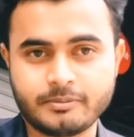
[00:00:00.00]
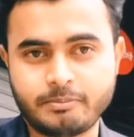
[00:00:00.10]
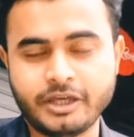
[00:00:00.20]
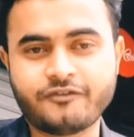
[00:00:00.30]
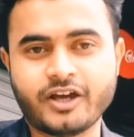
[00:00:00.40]

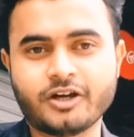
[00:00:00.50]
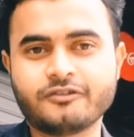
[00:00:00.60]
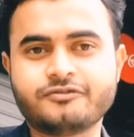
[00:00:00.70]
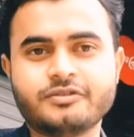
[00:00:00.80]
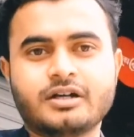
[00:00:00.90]
big fan
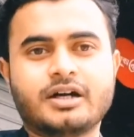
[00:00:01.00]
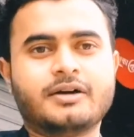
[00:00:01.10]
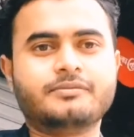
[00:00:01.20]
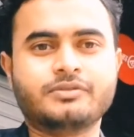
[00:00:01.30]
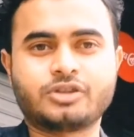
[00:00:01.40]
of
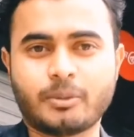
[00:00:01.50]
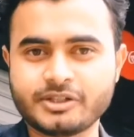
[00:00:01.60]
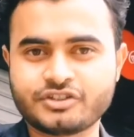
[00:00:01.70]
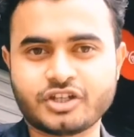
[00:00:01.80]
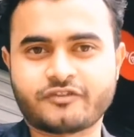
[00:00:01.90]

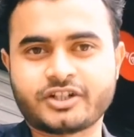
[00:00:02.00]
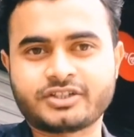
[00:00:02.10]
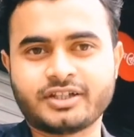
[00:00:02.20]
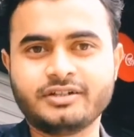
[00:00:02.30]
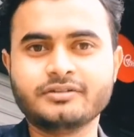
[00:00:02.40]
Thomas
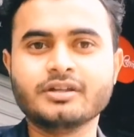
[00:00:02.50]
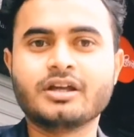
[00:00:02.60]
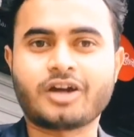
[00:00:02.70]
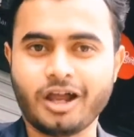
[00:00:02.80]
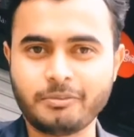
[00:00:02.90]
Jefferson,
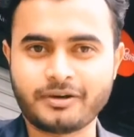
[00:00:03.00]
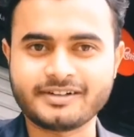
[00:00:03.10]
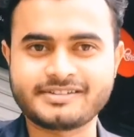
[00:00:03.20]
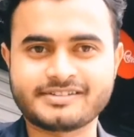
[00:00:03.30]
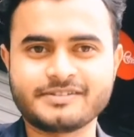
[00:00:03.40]
Karl
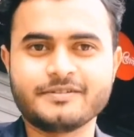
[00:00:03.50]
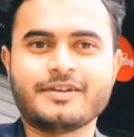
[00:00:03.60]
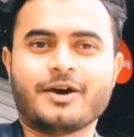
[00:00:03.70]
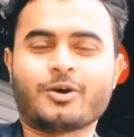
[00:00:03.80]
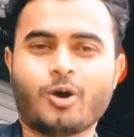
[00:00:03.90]
Marx,
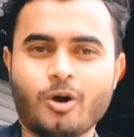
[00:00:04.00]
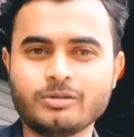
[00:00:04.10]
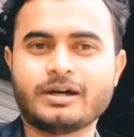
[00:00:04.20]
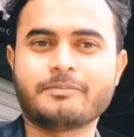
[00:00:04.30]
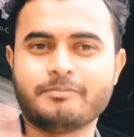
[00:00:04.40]
and all
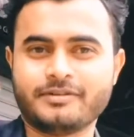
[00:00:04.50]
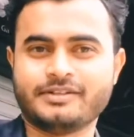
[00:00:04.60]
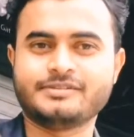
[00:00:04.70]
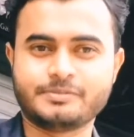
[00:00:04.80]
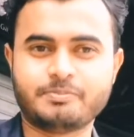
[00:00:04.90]
the
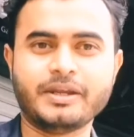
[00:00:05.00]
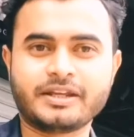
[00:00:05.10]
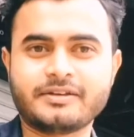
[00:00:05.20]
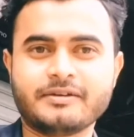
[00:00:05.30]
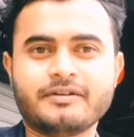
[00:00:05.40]

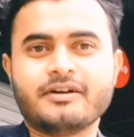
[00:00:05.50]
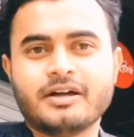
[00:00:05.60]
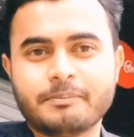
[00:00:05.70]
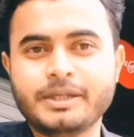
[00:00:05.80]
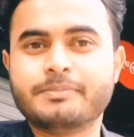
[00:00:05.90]
big
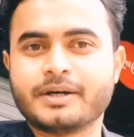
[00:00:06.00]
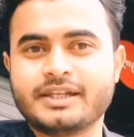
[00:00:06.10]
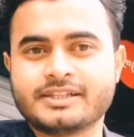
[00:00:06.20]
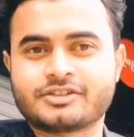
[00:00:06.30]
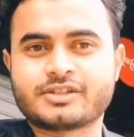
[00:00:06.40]
people
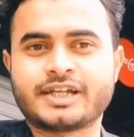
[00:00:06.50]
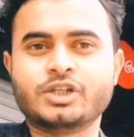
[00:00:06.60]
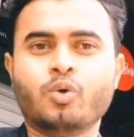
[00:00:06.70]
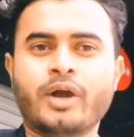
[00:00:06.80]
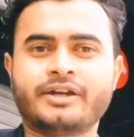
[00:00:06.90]
in the
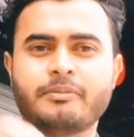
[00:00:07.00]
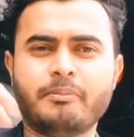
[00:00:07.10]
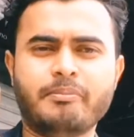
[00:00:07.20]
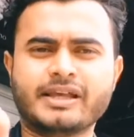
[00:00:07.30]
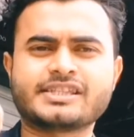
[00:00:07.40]
society who had
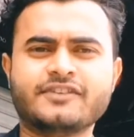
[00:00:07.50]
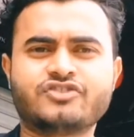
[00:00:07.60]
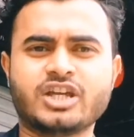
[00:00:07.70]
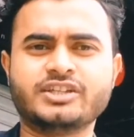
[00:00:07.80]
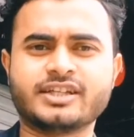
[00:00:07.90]

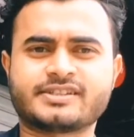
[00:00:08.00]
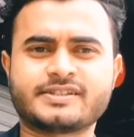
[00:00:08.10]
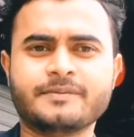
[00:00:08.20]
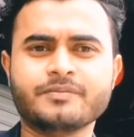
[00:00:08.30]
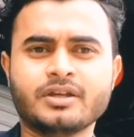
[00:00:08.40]
massive
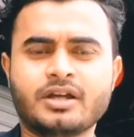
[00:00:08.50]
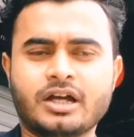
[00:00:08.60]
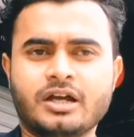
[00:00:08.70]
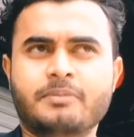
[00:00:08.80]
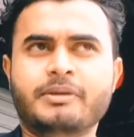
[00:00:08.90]
changes,
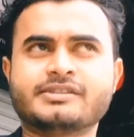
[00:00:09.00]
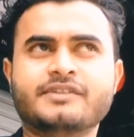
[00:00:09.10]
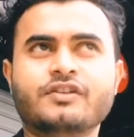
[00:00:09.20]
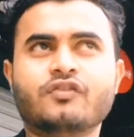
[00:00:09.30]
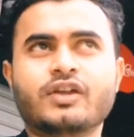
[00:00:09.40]

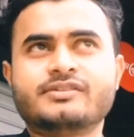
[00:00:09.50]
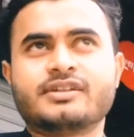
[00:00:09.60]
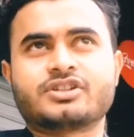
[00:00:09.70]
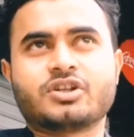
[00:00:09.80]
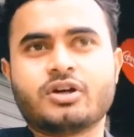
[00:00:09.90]
massive
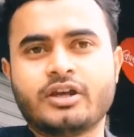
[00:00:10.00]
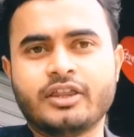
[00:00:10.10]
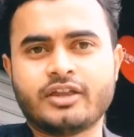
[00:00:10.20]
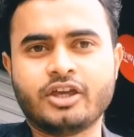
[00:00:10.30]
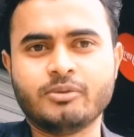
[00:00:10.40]
influences
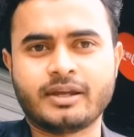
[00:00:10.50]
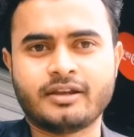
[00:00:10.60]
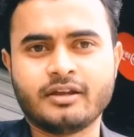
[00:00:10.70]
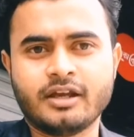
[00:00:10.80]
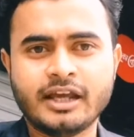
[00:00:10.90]
in the
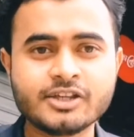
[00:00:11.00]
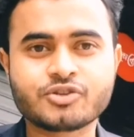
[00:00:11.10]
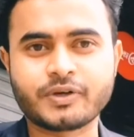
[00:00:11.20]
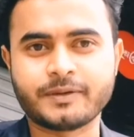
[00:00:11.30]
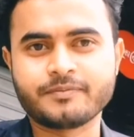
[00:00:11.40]
human
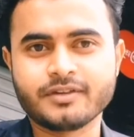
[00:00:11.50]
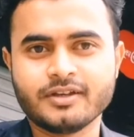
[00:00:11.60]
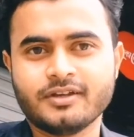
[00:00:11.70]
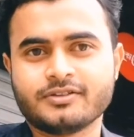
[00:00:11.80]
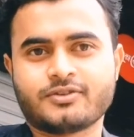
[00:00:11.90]
history.
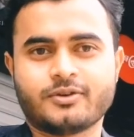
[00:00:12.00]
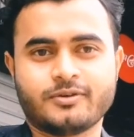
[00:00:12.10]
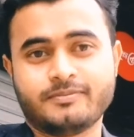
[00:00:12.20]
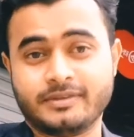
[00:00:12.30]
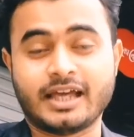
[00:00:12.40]

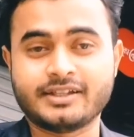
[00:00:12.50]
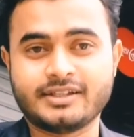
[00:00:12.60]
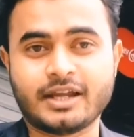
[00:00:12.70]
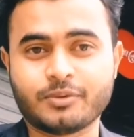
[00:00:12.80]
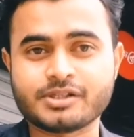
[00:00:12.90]
So
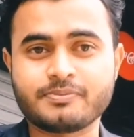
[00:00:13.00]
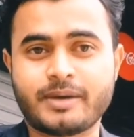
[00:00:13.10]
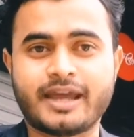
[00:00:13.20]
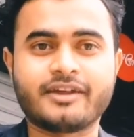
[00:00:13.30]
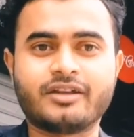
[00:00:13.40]
that was
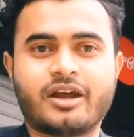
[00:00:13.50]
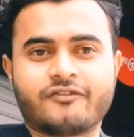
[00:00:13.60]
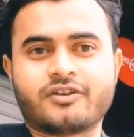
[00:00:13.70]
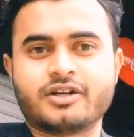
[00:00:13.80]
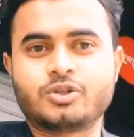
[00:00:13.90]
my another
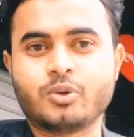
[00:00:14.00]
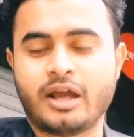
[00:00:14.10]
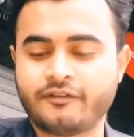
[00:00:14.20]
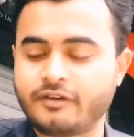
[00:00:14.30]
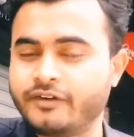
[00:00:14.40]
effort to
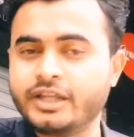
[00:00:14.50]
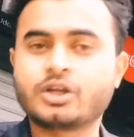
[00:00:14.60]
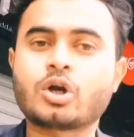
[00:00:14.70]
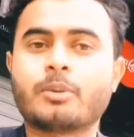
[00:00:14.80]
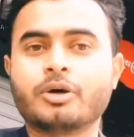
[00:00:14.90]
have a
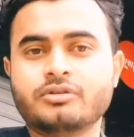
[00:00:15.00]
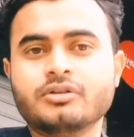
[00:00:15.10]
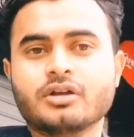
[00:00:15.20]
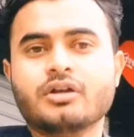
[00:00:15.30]
very common